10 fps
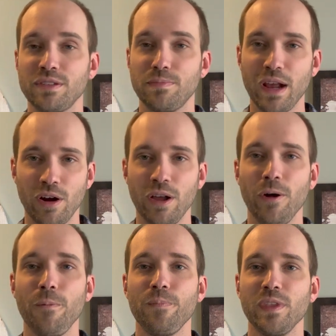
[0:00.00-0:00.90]
with his
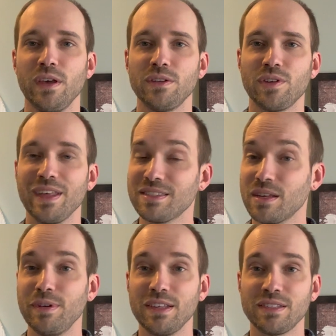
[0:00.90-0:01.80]
burial. So
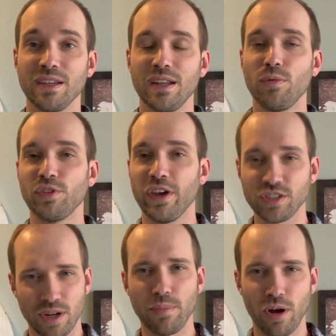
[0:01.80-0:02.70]
that's going to be this Sunday. We'll
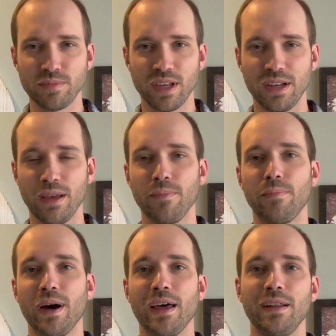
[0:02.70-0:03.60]
touch on Palm Sunday,
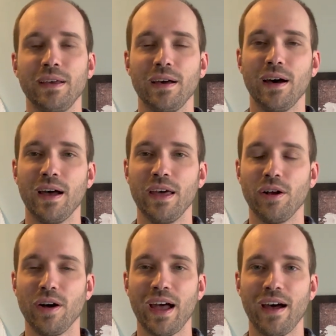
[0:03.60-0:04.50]
but
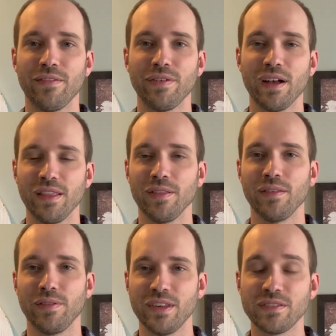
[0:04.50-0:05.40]
it'll have
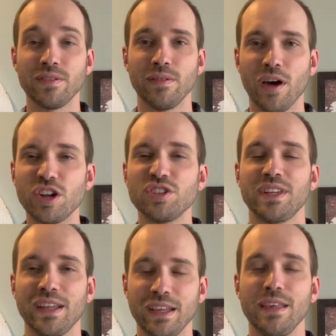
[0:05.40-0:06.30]
this
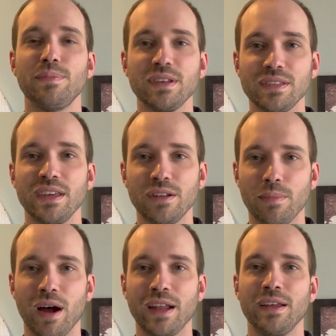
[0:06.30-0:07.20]
understanding. Keep this in
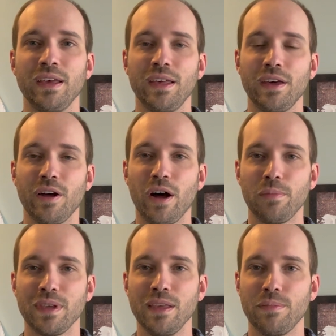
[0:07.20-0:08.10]
your mind. It'll
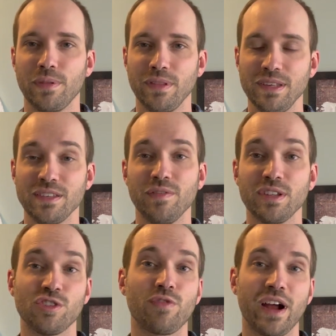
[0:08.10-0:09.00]
help keep these
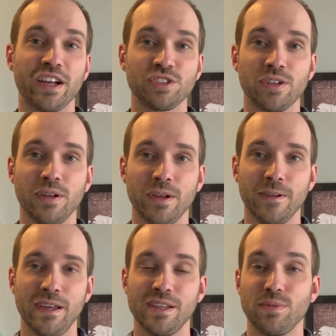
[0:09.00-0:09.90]
events fresh
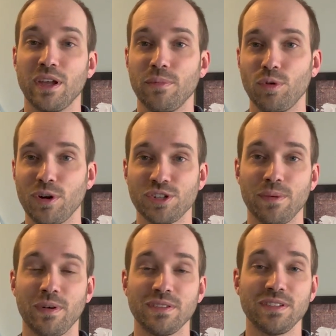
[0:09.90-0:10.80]
as we come to
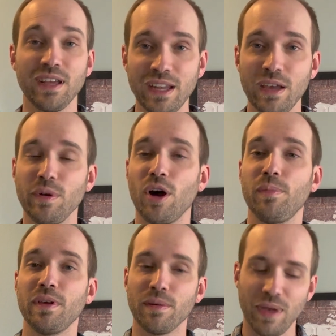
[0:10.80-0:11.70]
worship on Sunday. We
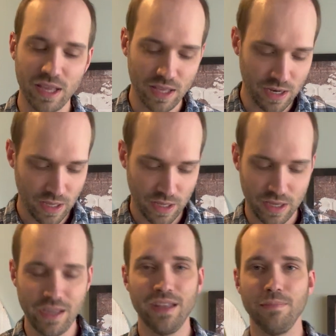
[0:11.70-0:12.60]
hope you can make
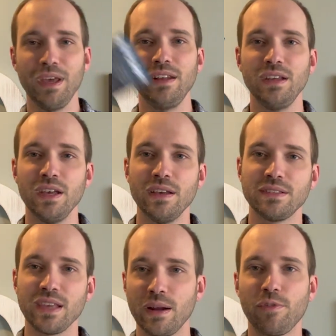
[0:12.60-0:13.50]
it. Again, men,
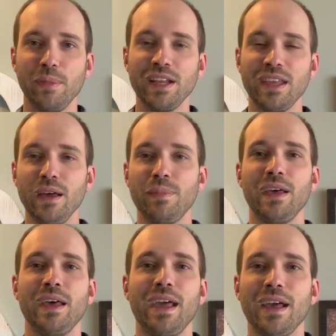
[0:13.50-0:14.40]
sign up for Man
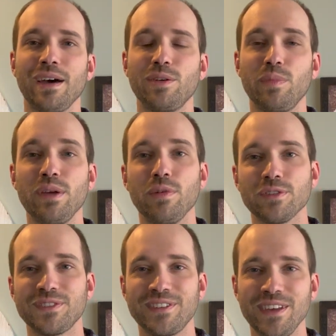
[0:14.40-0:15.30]
Camp, and we
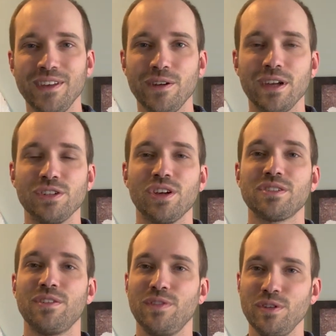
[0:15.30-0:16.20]
will see you in
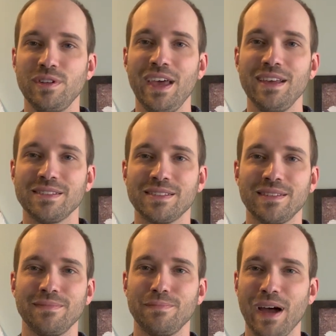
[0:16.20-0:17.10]
just a few
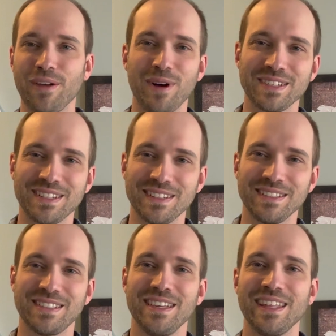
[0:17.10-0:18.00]
days. Bye, Quest.
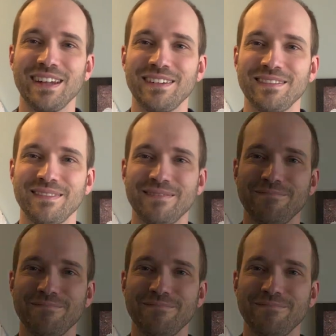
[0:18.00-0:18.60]
See you then.